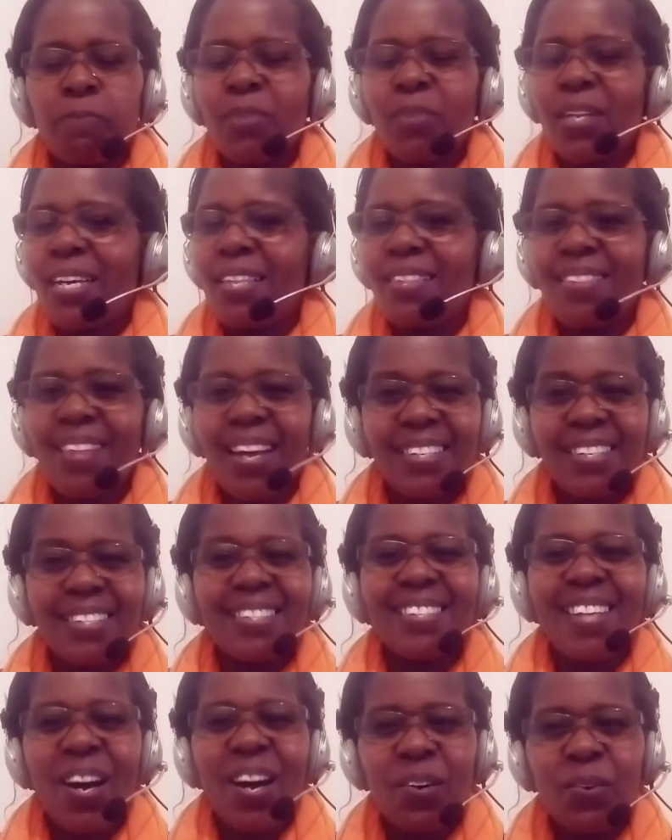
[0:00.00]
And that is
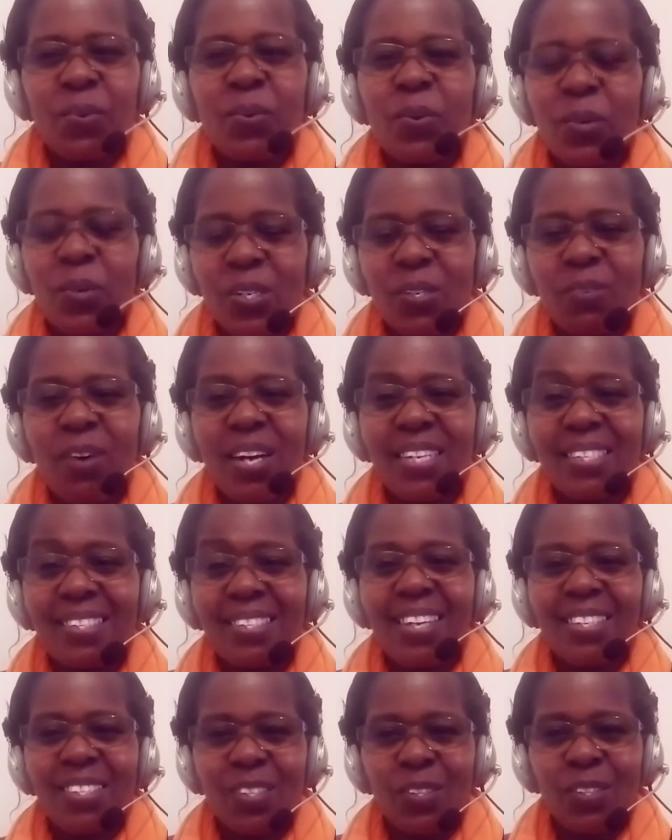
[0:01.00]
how God wants
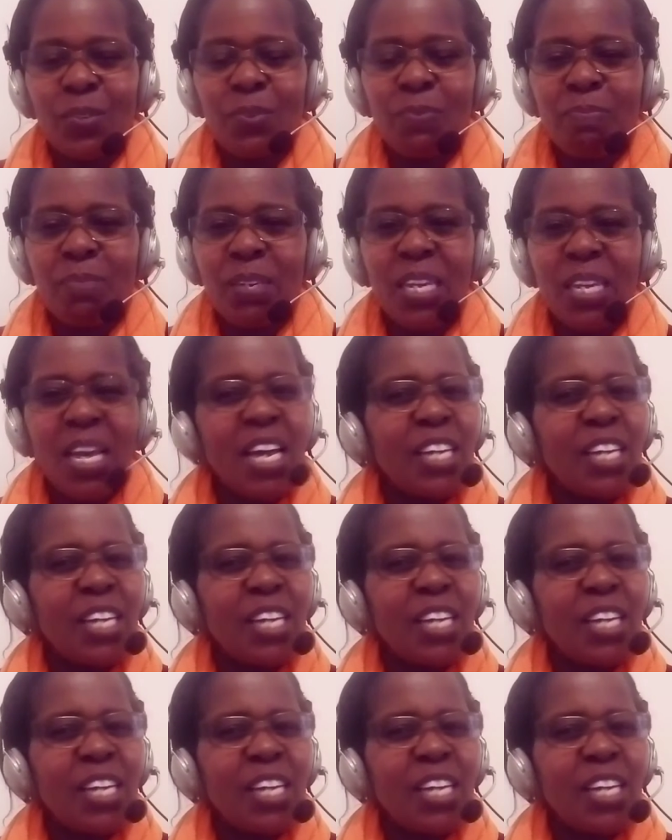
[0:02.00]
us to be,